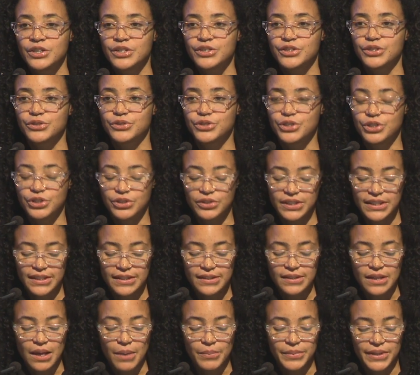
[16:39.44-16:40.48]
So, certainly,
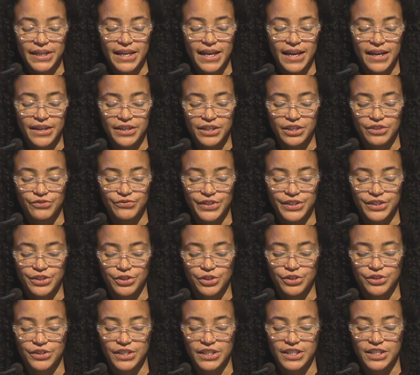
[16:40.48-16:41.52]
some Kenyan
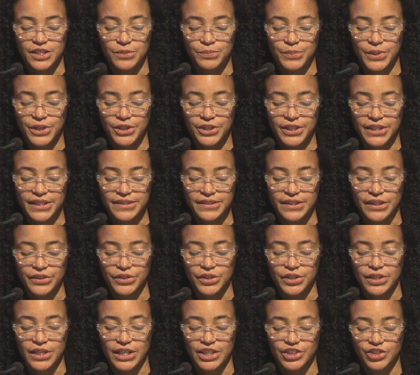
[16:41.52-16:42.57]
visitors' experience at
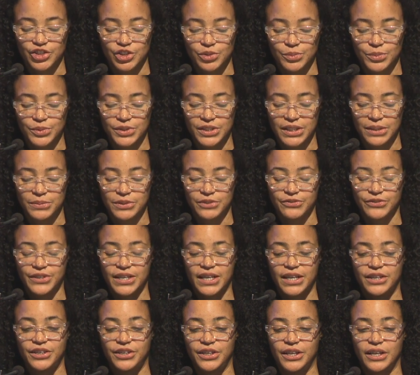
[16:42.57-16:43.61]
the National Museums of
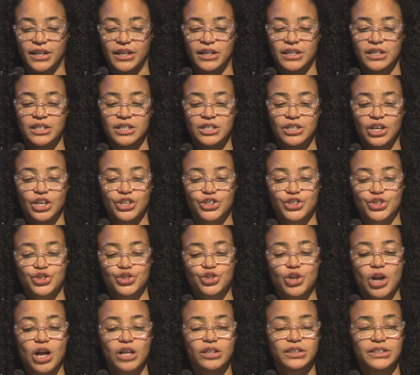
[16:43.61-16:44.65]
Kenya are
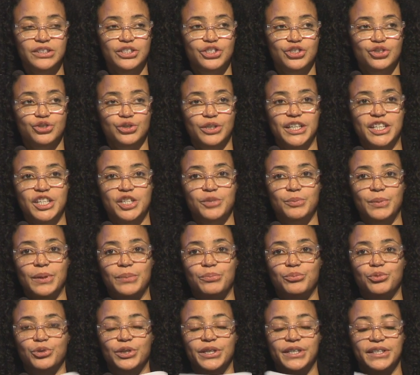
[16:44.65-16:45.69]
strongly strained by
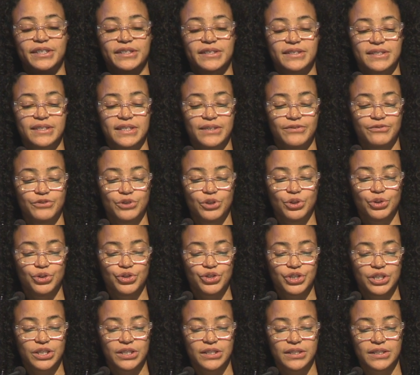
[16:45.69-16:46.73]
preconceived
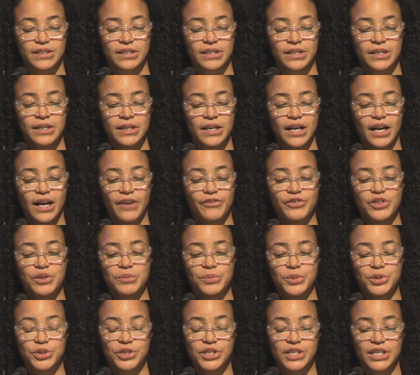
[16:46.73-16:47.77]
notions of the
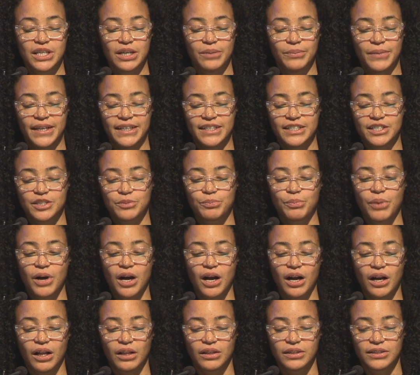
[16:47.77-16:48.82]
museum and its
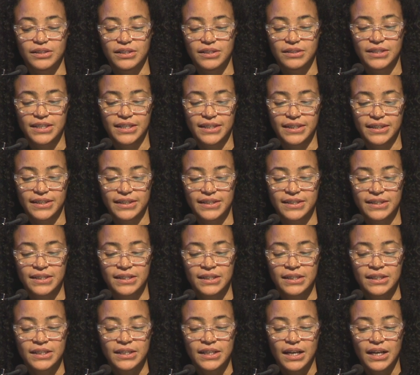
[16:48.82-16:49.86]
politics.
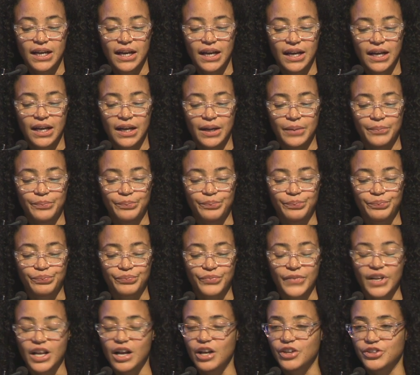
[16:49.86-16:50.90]
Um,
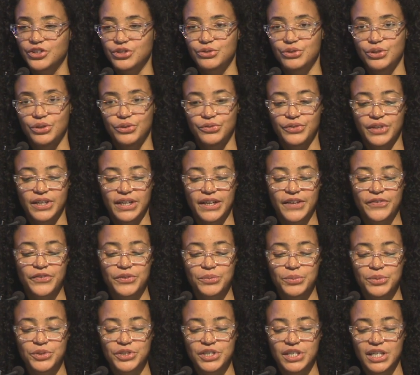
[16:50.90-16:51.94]
also, note that at the
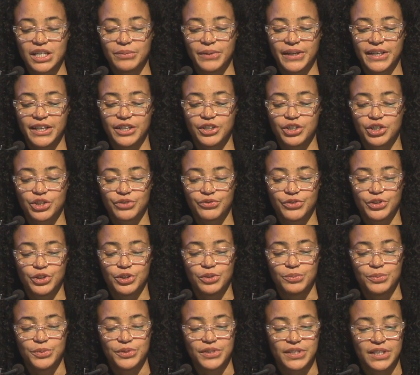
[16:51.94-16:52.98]
museum, I
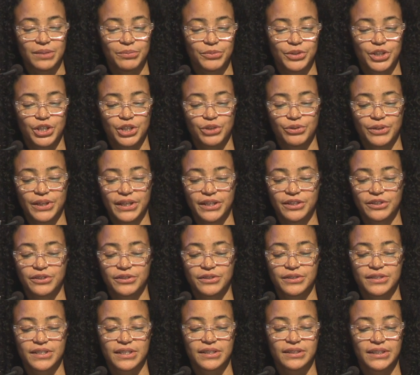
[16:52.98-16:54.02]
interviewed museum
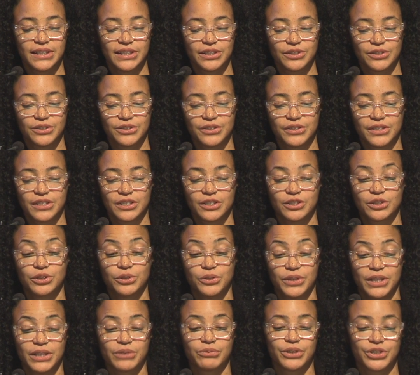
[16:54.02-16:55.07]
curators and leaders,
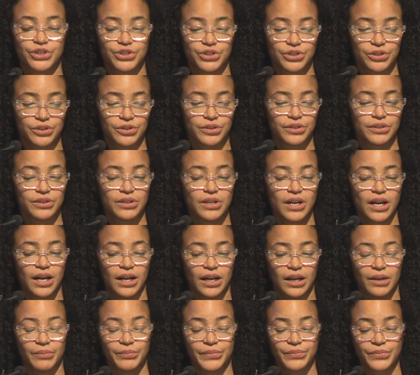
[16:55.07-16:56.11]
including Richard
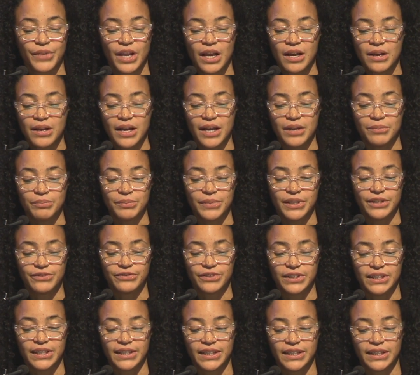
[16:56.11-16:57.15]
um, and Meave
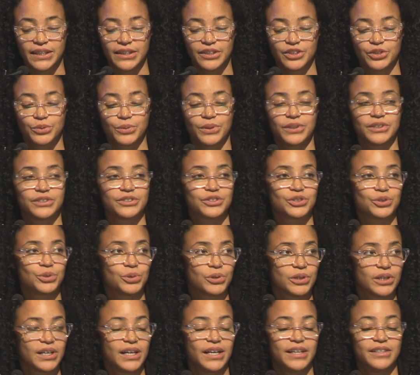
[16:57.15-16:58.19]
Leakey, as well as
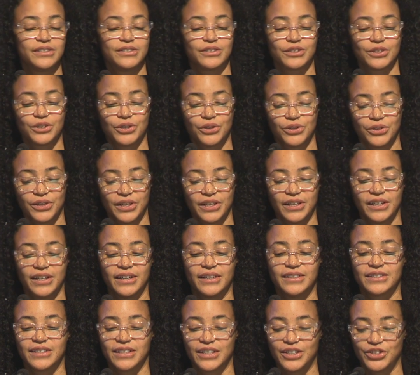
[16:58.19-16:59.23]
tour guides, security
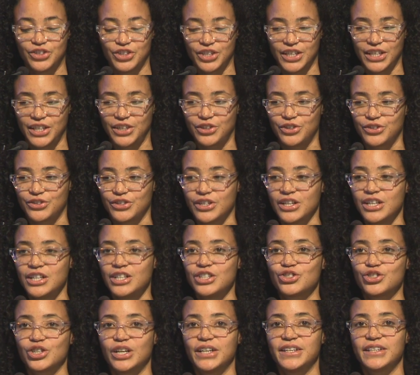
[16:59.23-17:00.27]
guides, educators,
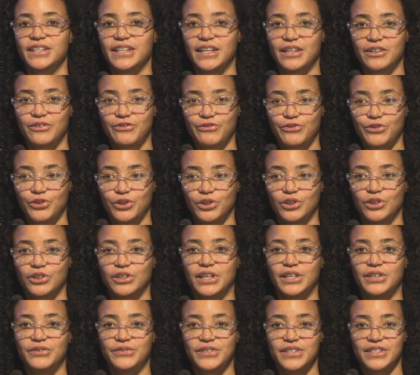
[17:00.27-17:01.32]
trying to get a full
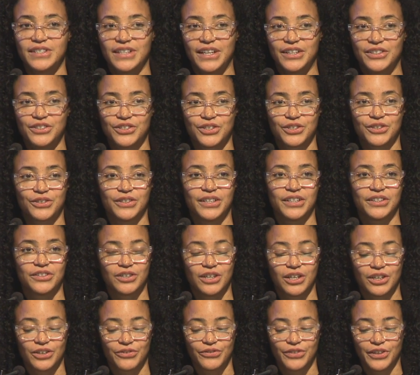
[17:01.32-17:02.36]
kind of sense or
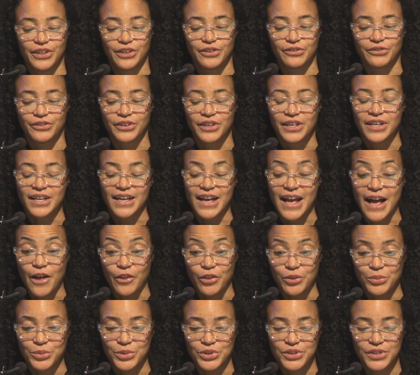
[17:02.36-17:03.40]
ethnography of how
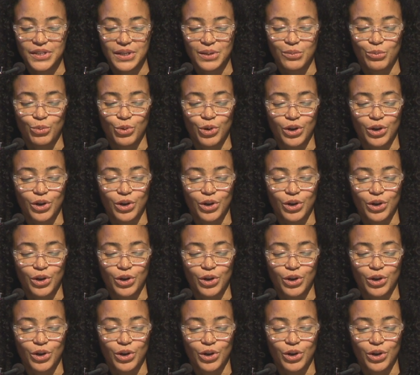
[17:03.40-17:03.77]
the museum